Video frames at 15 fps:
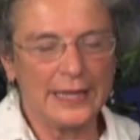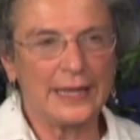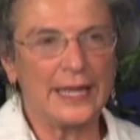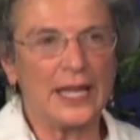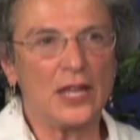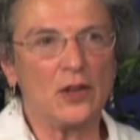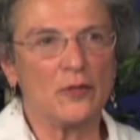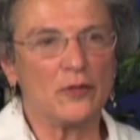
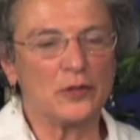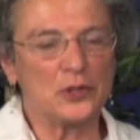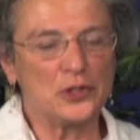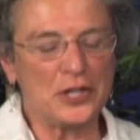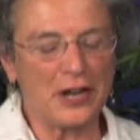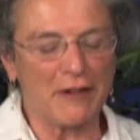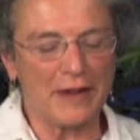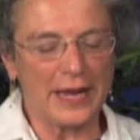Thank you for
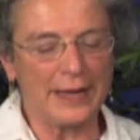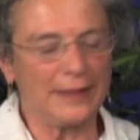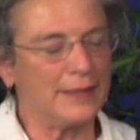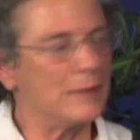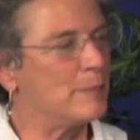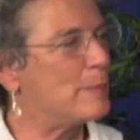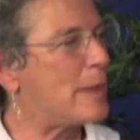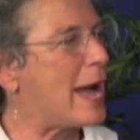sharing
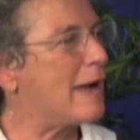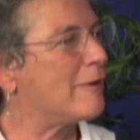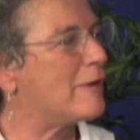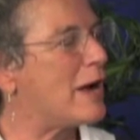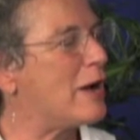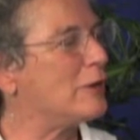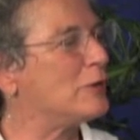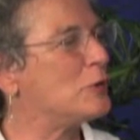the
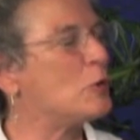background,